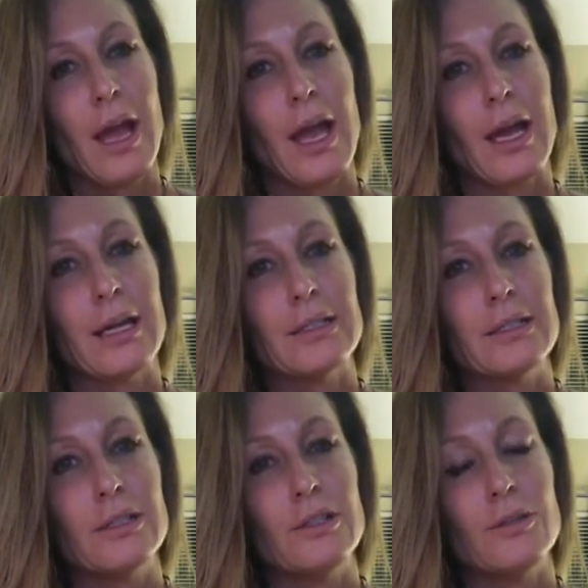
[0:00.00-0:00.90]

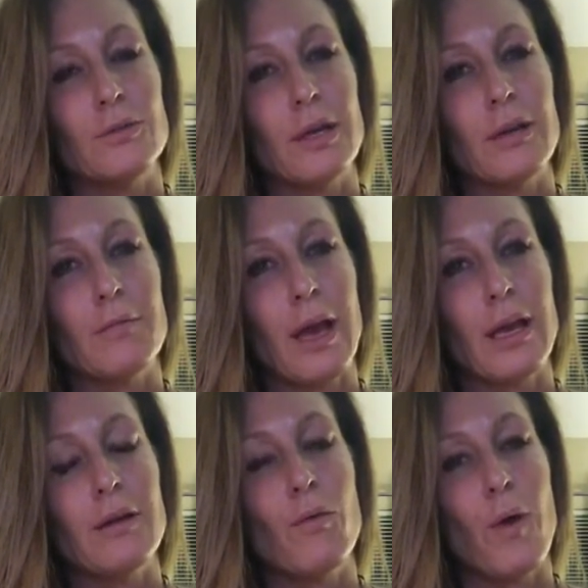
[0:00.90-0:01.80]
And you can
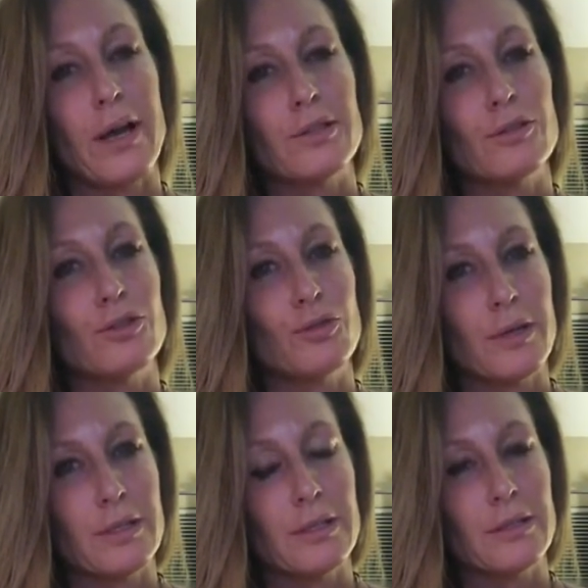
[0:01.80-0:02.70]
make wiser
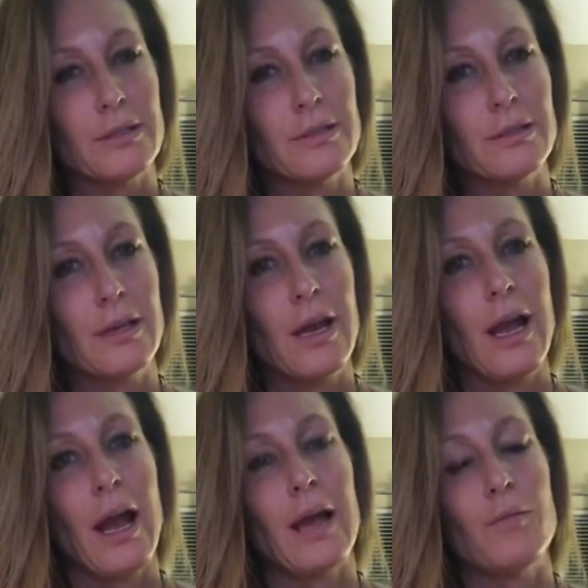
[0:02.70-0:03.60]
choices
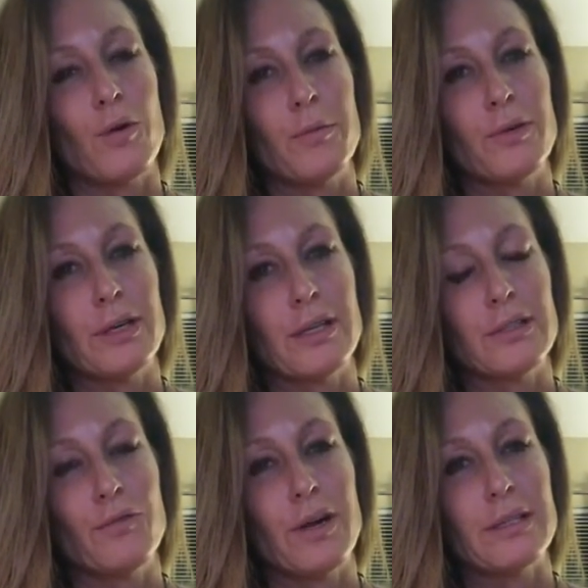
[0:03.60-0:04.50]
and more
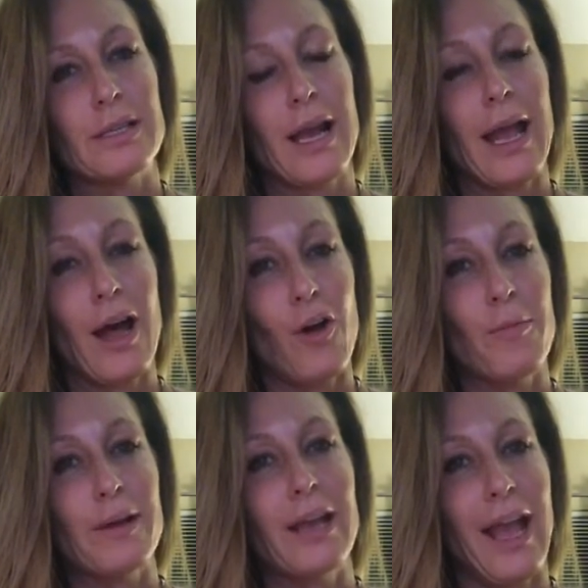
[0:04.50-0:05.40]
productive ones that I
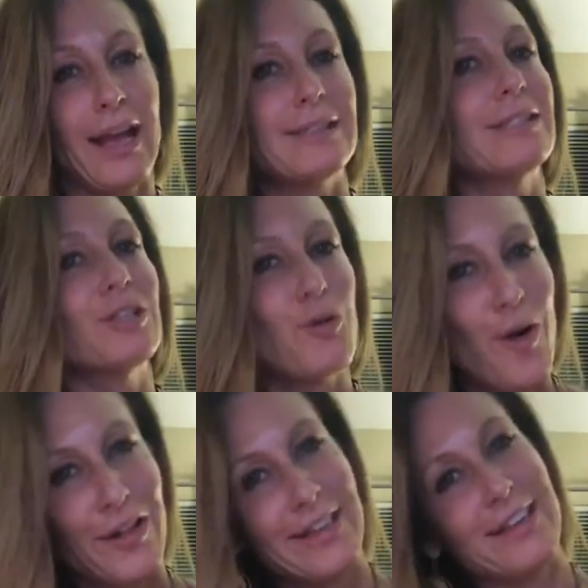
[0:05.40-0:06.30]
help enhance the
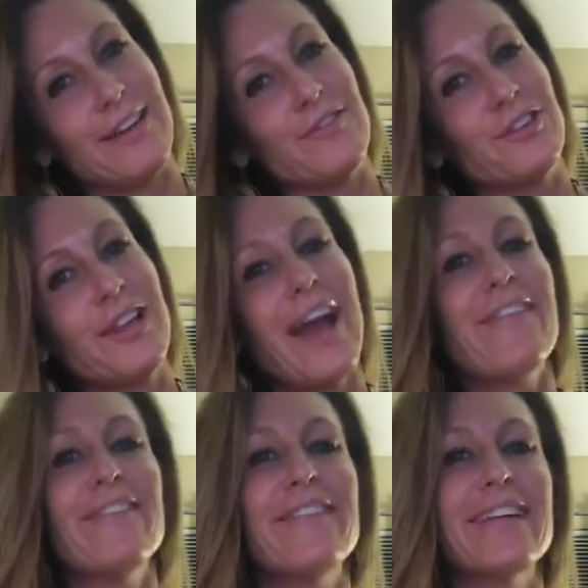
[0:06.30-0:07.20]
quality of your
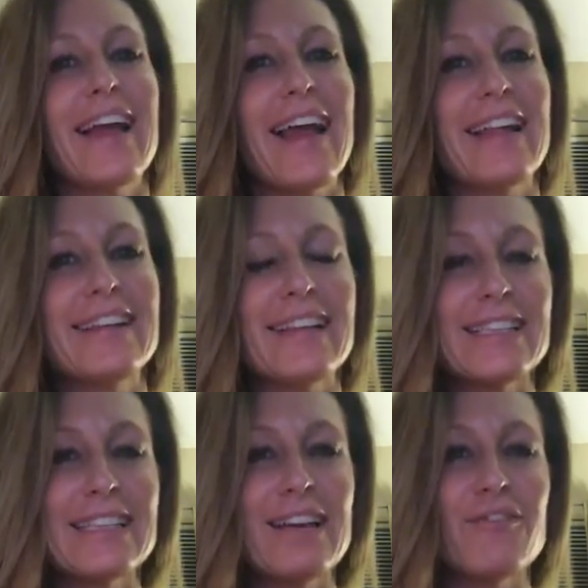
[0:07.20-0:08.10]
life. And
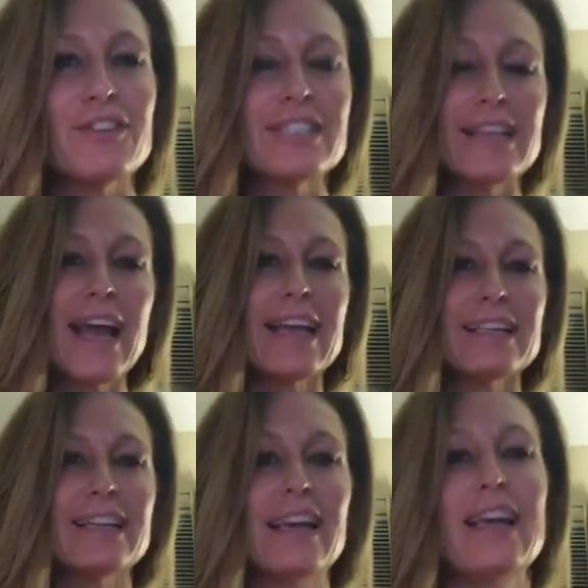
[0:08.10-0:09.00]
that's it for tonight.
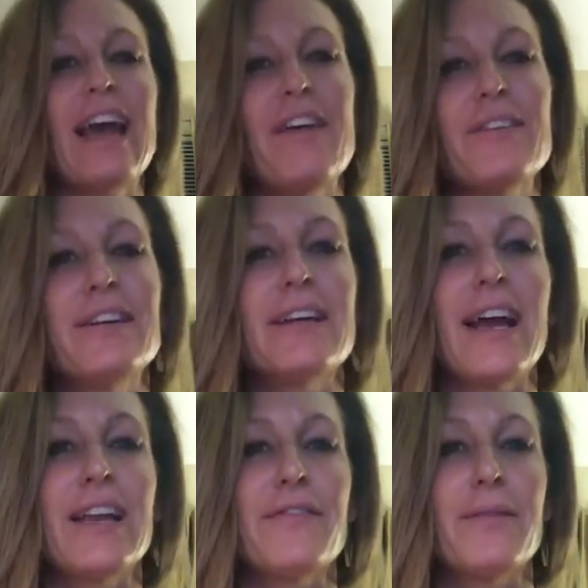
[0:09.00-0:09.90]
Have a good
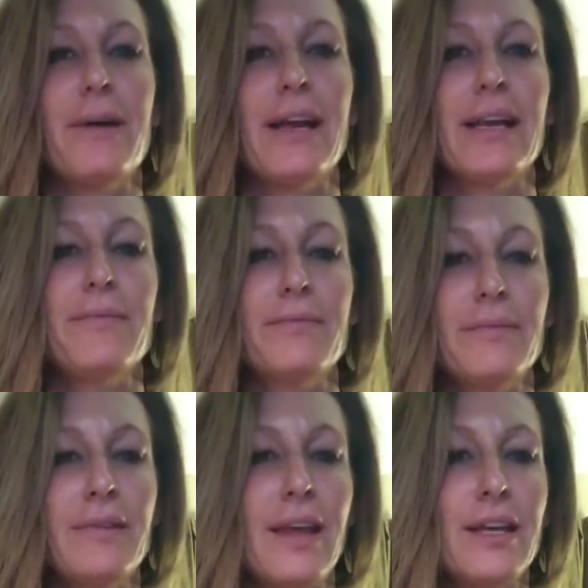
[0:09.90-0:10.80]
night, everybody.
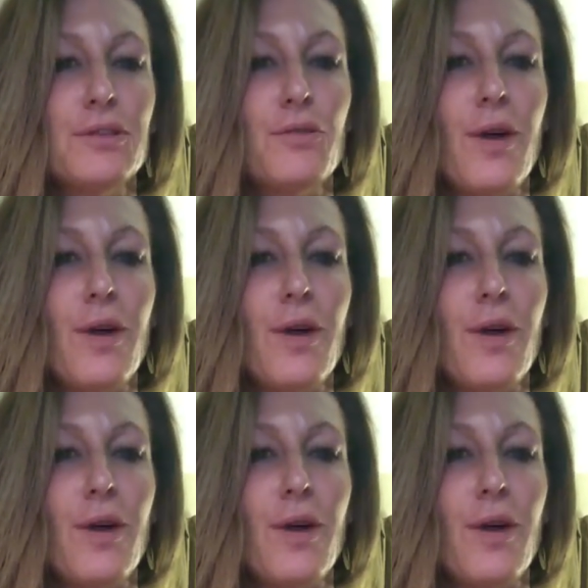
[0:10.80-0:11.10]
Thanks for